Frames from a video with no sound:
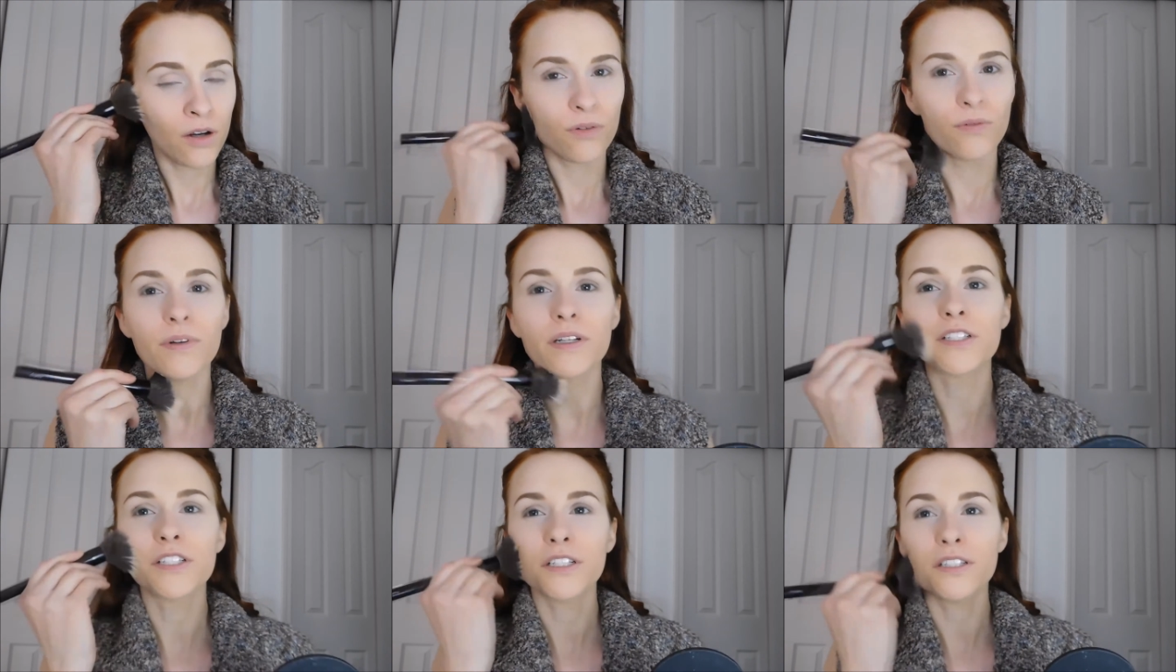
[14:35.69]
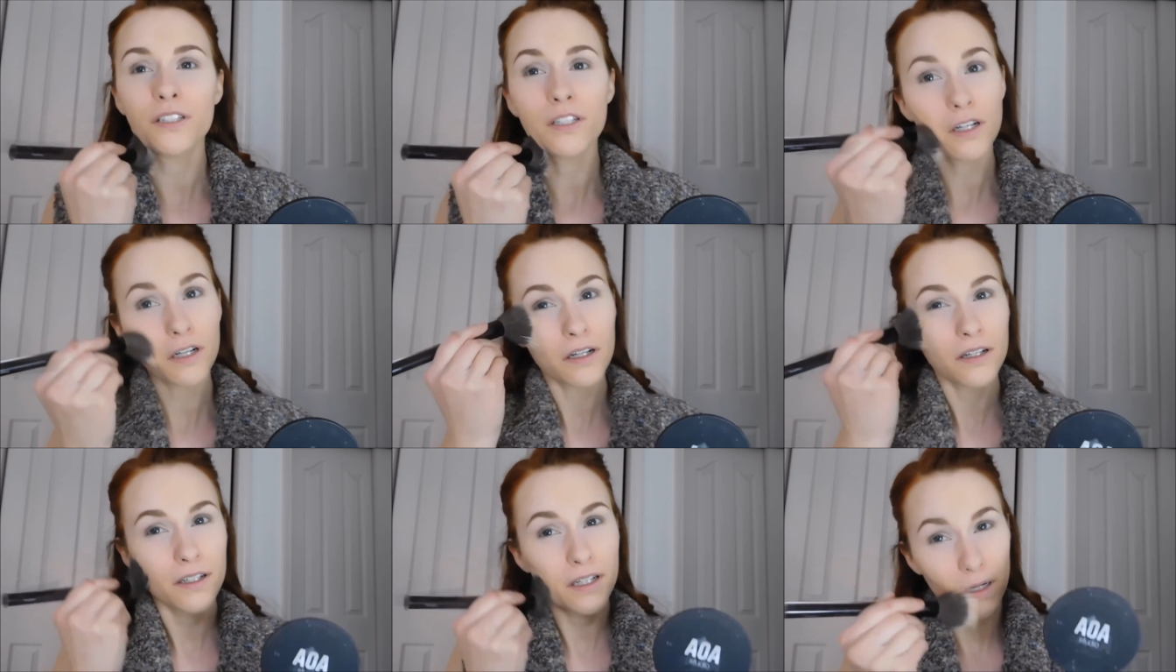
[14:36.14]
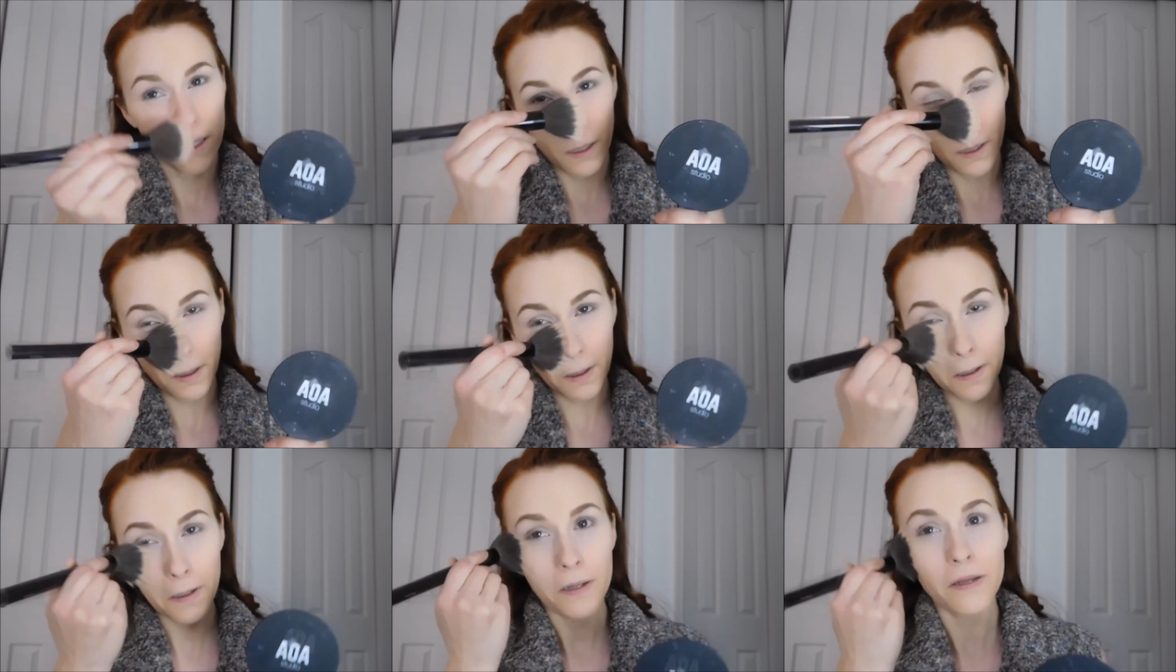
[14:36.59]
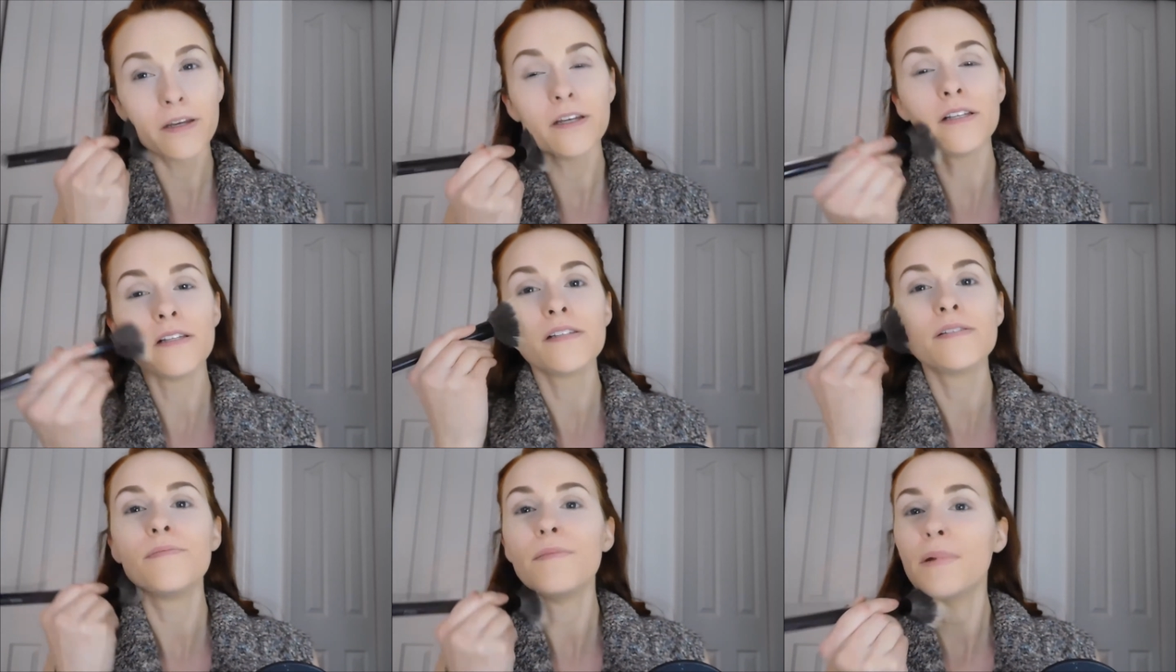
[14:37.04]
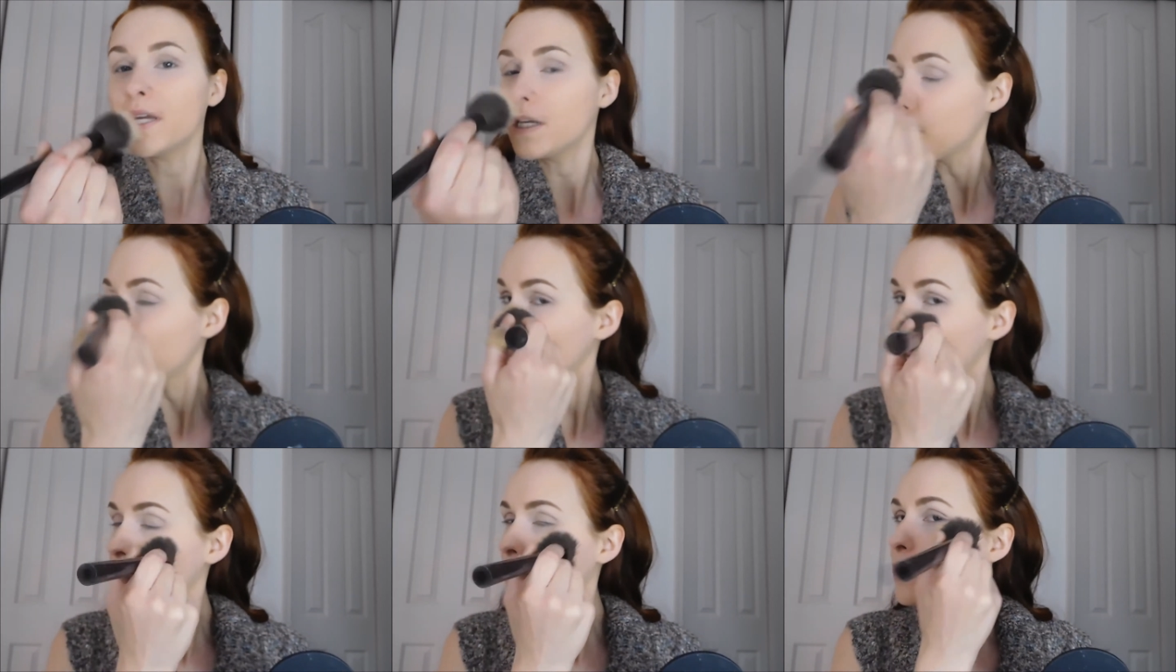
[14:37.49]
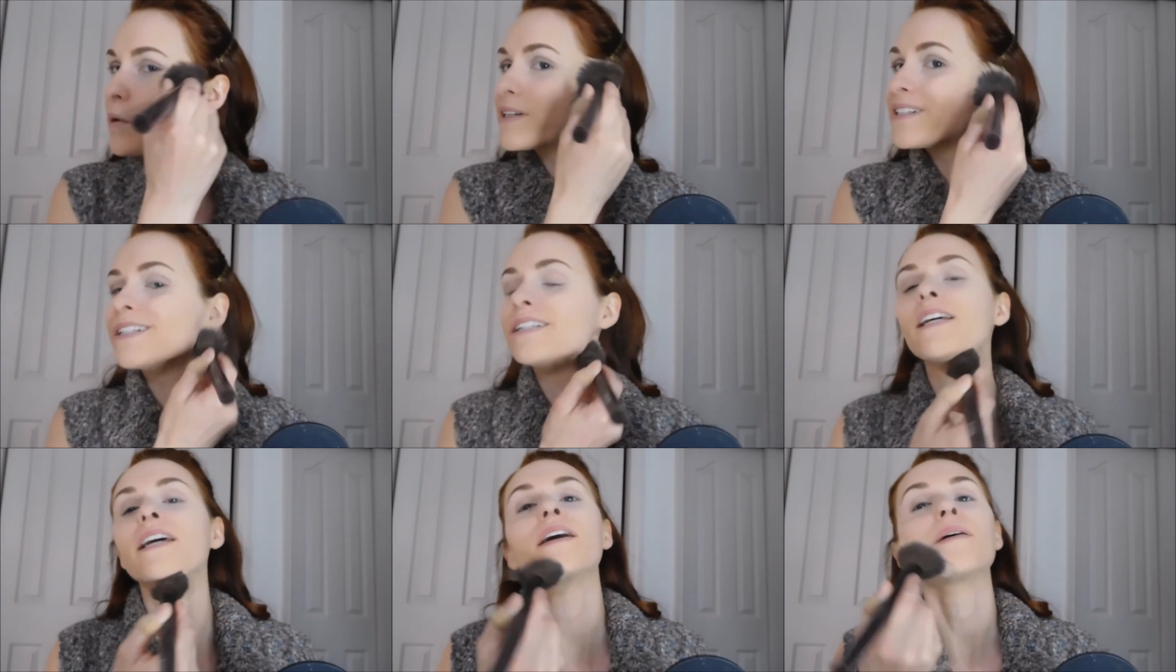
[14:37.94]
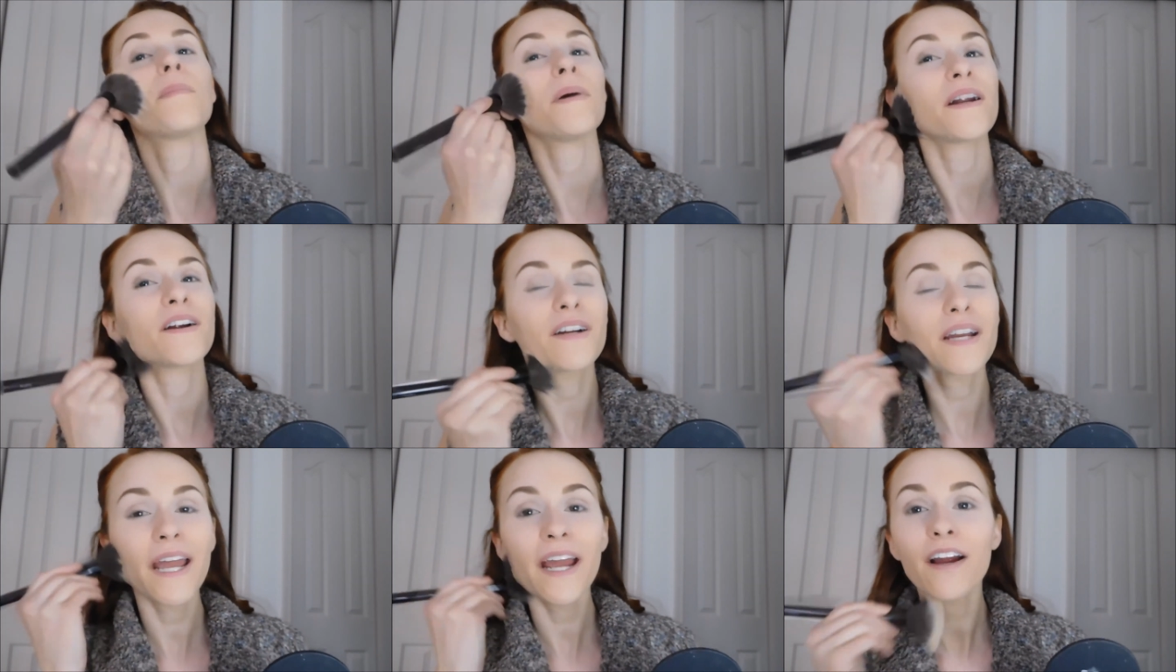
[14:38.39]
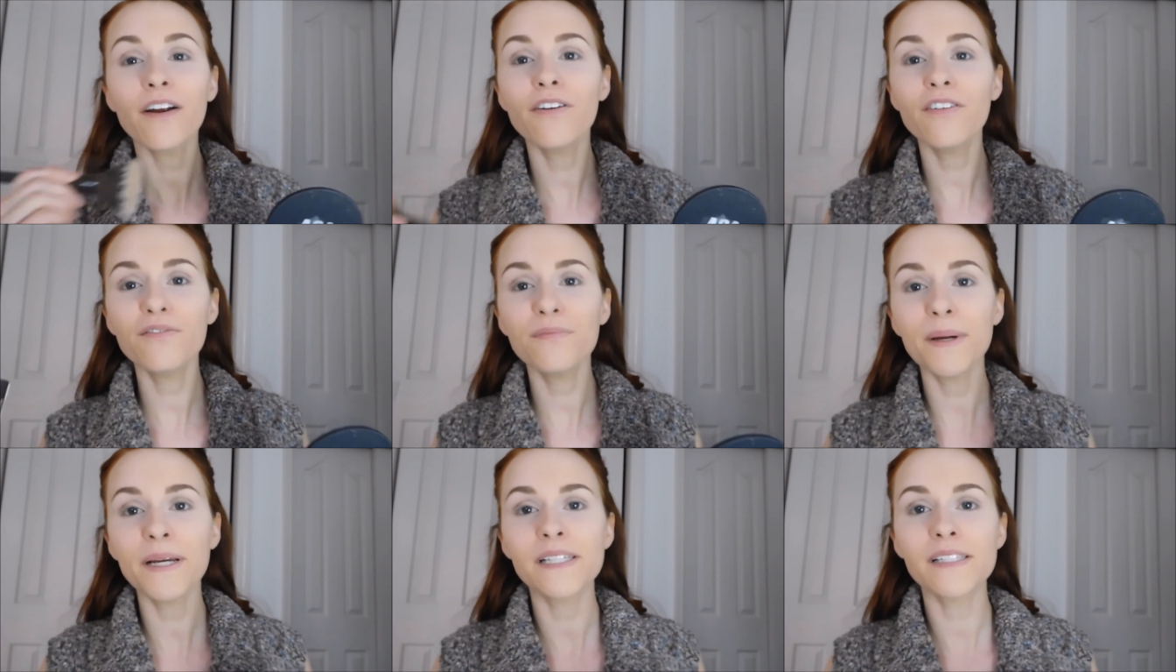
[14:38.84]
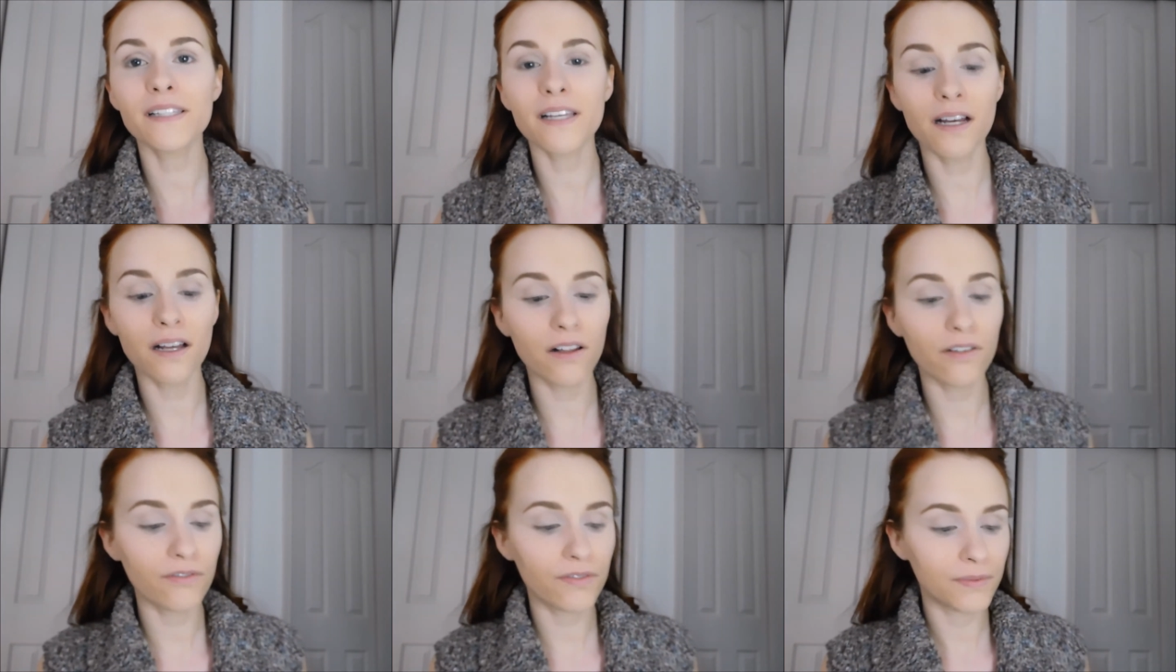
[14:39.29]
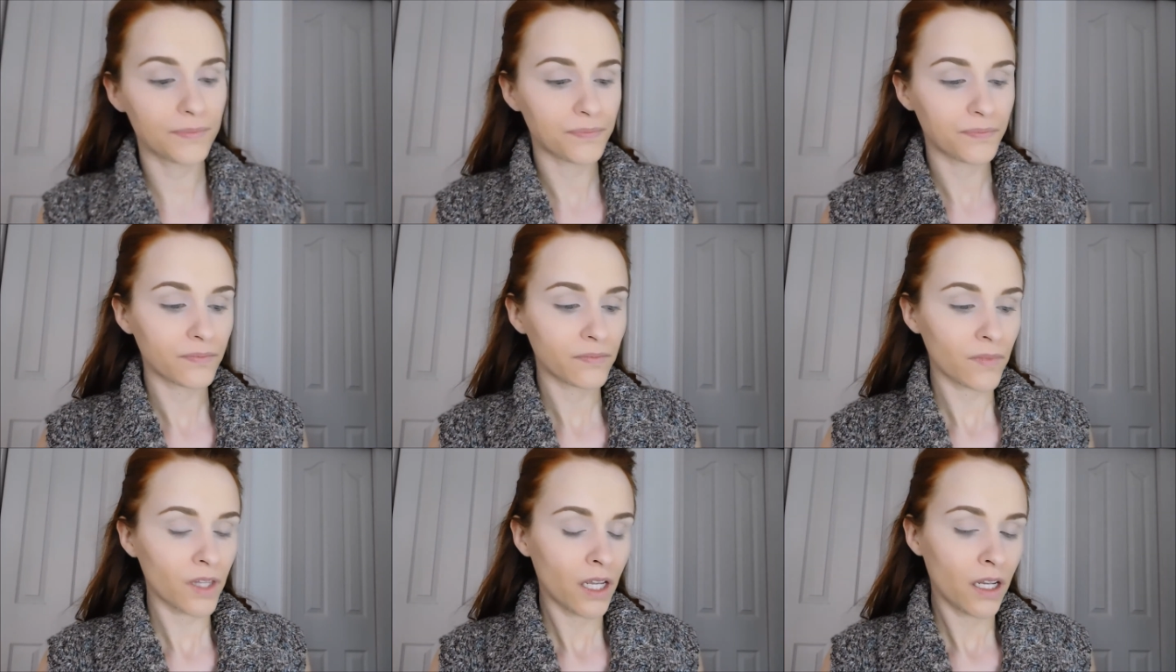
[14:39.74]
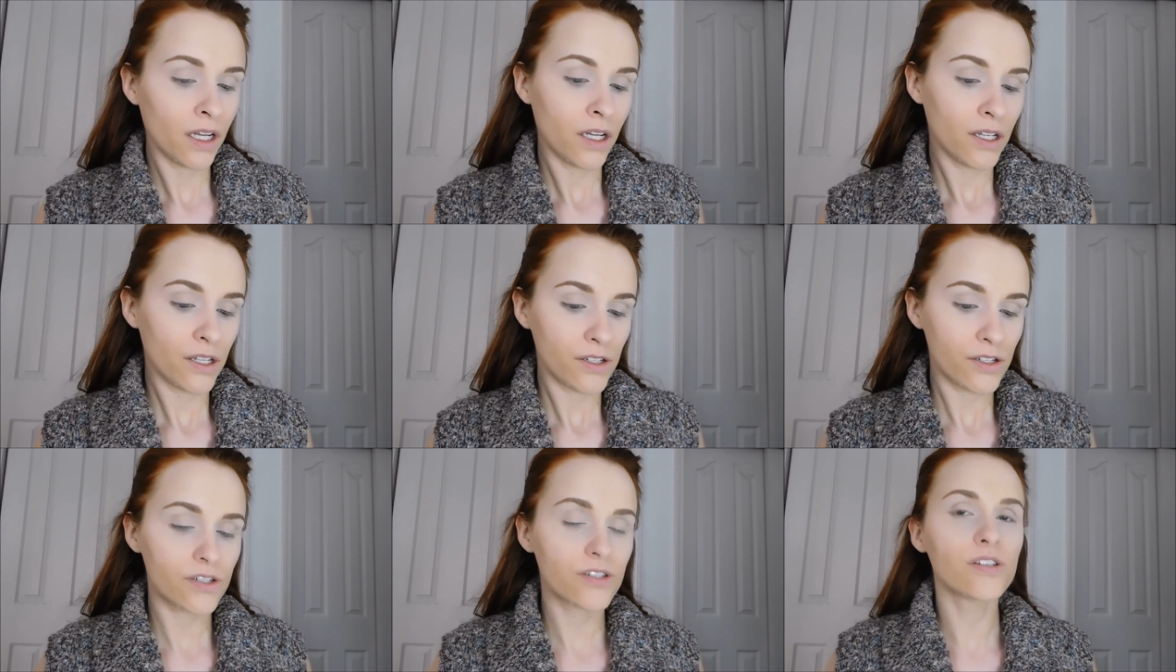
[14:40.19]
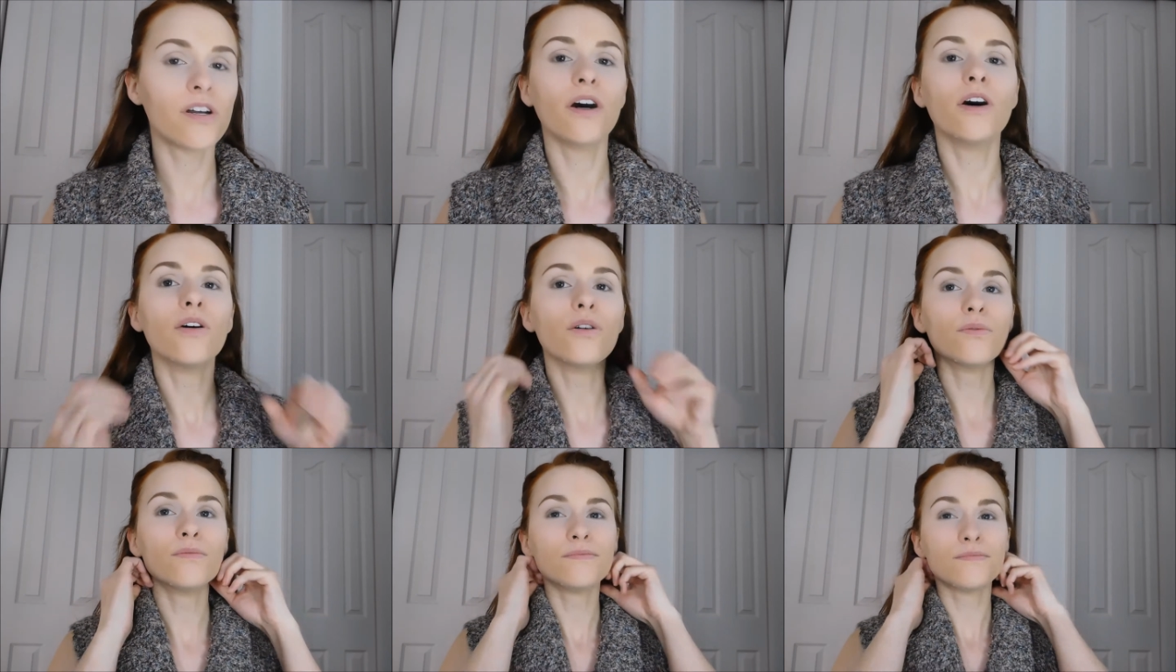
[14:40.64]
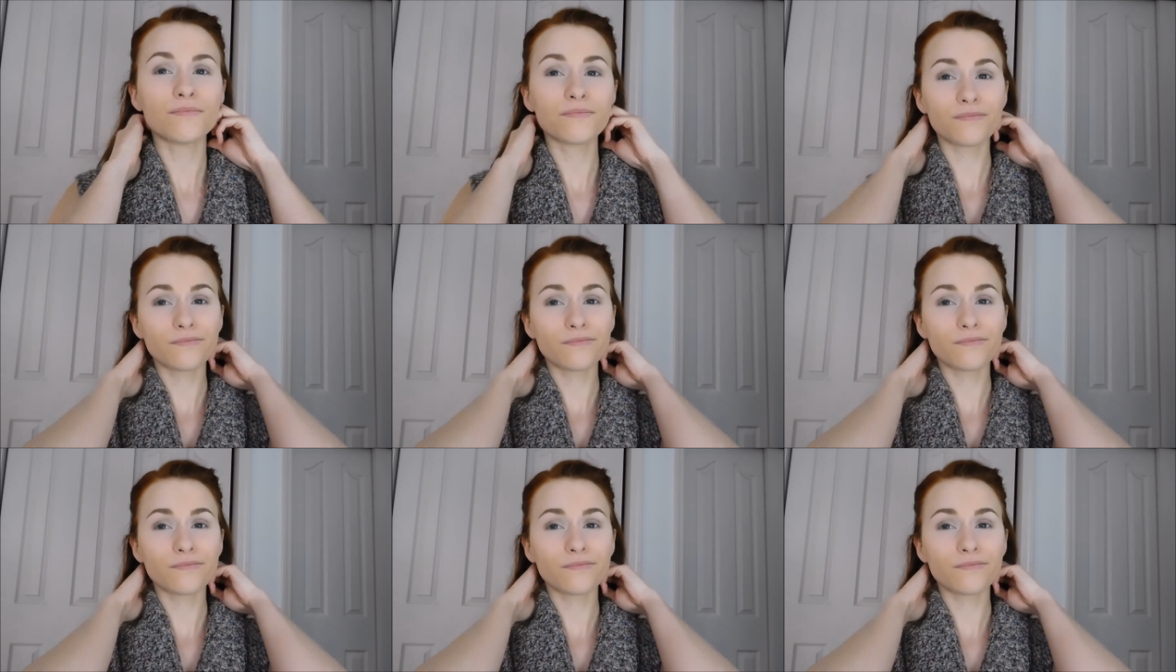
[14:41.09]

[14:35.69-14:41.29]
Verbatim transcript: which in turn is making me want to take better care of myself. So